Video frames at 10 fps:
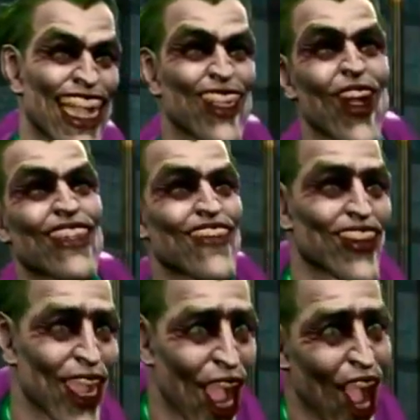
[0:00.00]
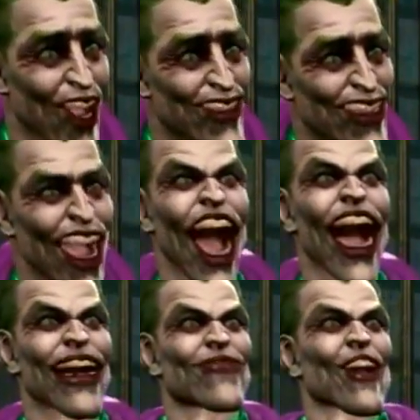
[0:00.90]
He should have known!
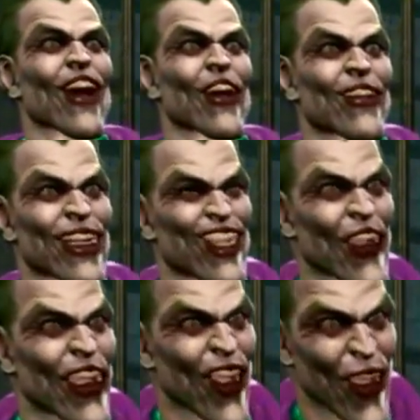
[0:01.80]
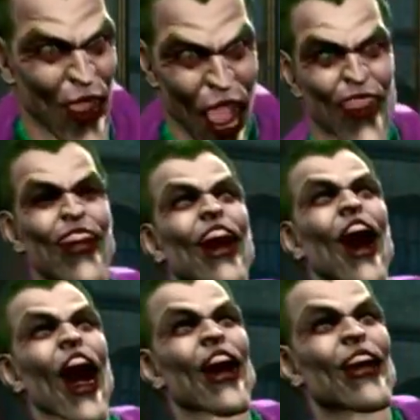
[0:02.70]
I'm the only Joker around
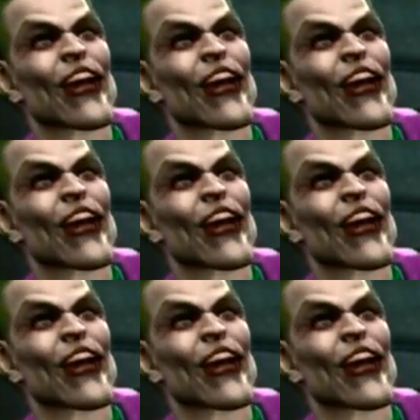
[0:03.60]
here!